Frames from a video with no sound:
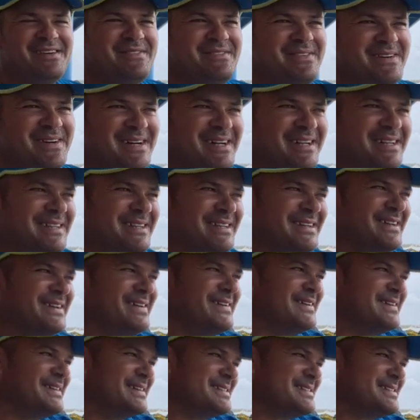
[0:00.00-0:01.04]
But you
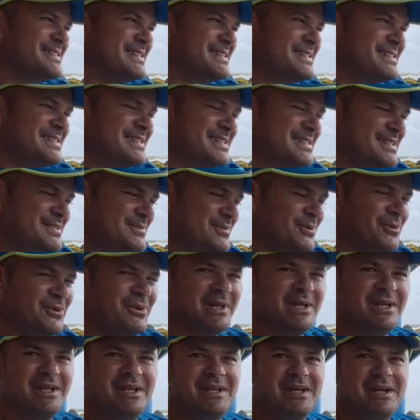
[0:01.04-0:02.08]
know, it's all
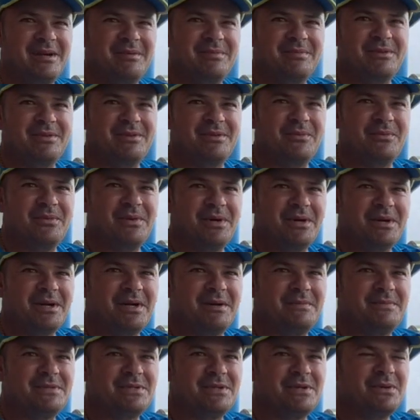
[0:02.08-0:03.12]
leading up to the World
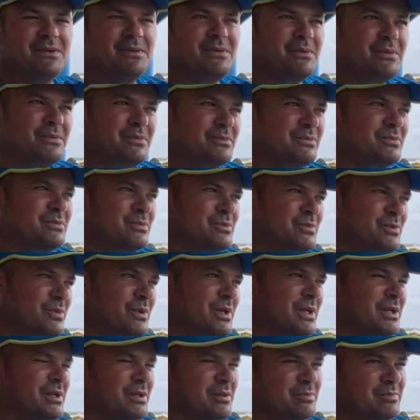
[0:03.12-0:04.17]
Cup, so we
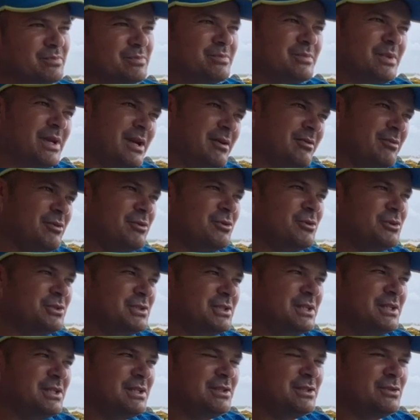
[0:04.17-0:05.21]
want a good
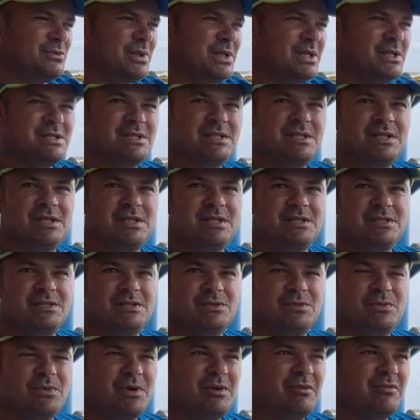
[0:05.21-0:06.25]
T20 series
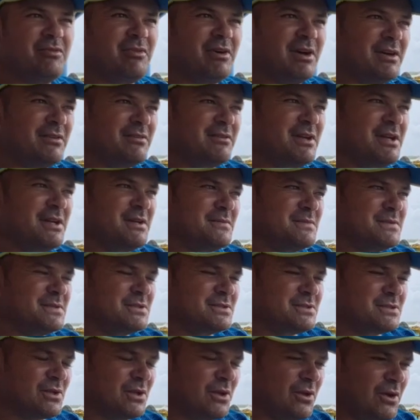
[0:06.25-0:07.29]
as well. 5 games
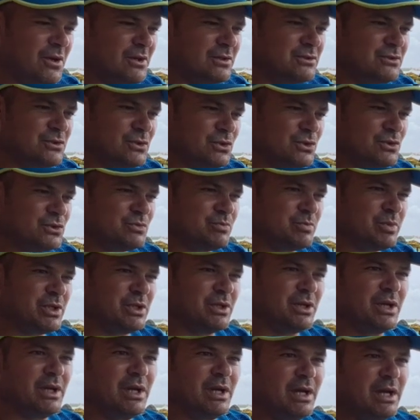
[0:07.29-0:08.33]
is a lot, so it'd be
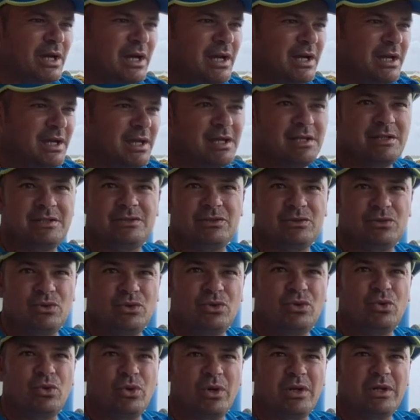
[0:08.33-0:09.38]
against a
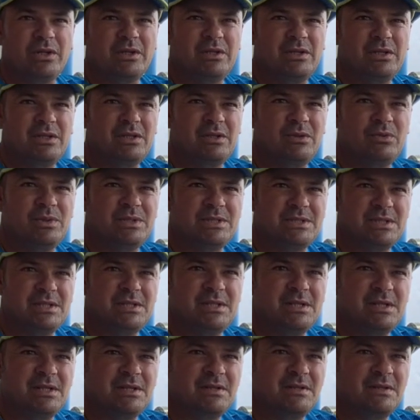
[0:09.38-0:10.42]
good quality West
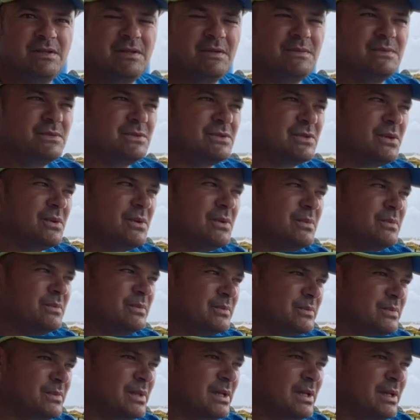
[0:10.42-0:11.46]
Indian team, so
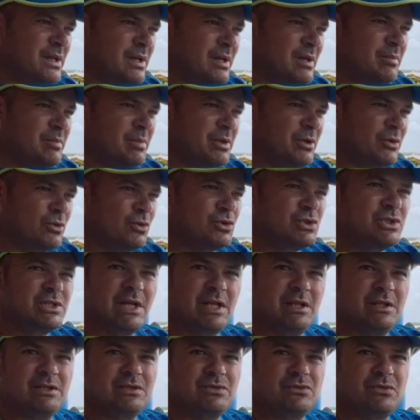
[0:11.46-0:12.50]
be a good
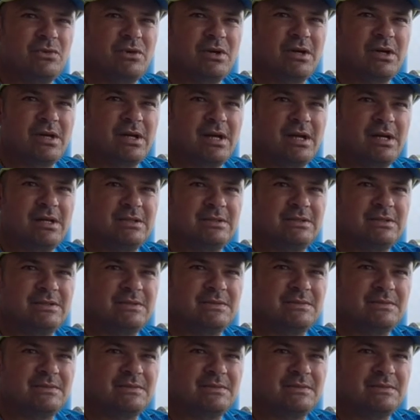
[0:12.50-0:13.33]
challenge for our guys.